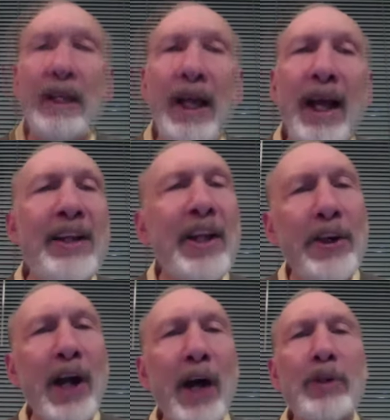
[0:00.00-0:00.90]

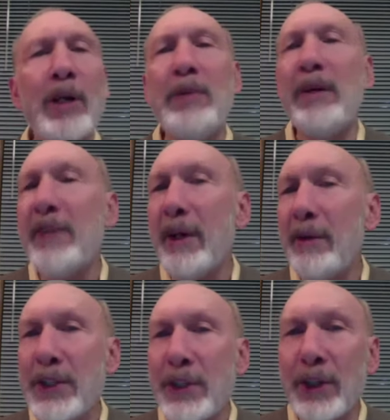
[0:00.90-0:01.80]
Another outcome of their
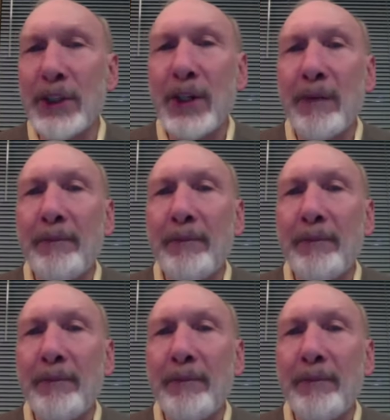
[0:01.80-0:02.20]
research